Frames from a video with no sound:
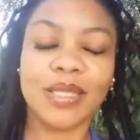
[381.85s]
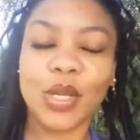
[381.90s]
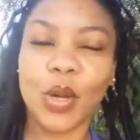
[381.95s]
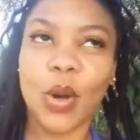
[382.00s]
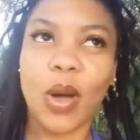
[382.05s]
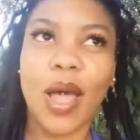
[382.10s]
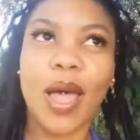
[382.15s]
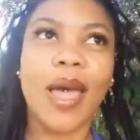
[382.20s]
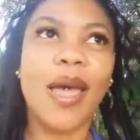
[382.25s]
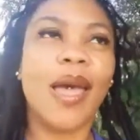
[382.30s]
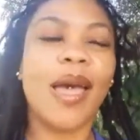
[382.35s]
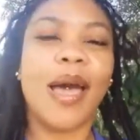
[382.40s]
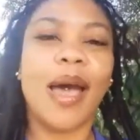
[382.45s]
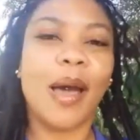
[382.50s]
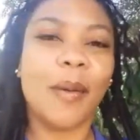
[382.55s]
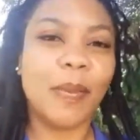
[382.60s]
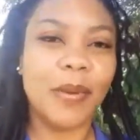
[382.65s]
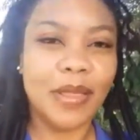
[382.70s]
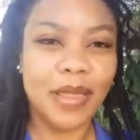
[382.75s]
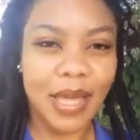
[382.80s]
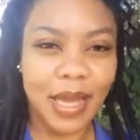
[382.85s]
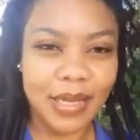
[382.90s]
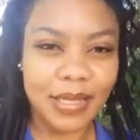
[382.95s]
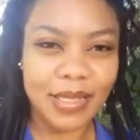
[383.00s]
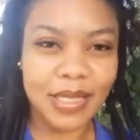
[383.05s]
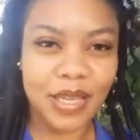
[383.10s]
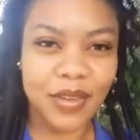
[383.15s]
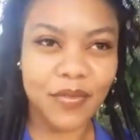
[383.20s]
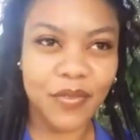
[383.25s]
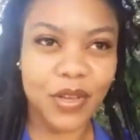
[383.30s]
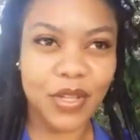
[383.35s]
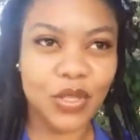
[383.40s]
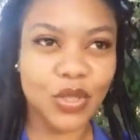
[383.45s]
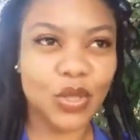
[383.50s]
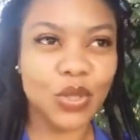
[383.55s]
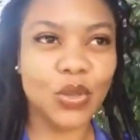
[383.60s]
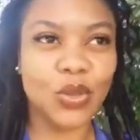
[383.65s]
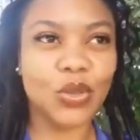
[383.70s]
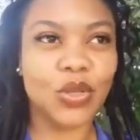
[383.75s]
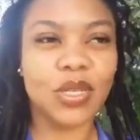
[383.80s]
So happy
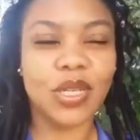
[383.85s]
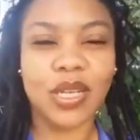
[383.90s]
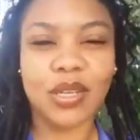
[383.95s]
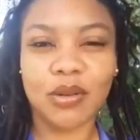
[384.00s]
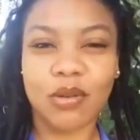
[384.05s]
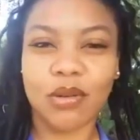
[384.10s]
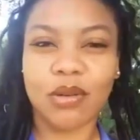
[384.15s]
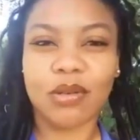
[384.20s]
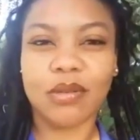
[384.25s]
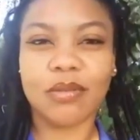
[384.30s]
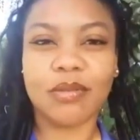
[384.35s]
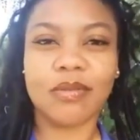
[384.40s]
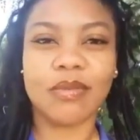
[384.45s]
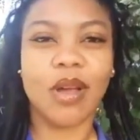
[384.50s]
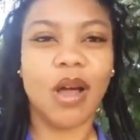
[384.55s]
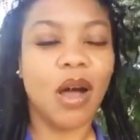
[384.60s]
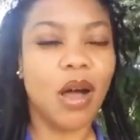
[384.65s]
Thanksgiving to, you know,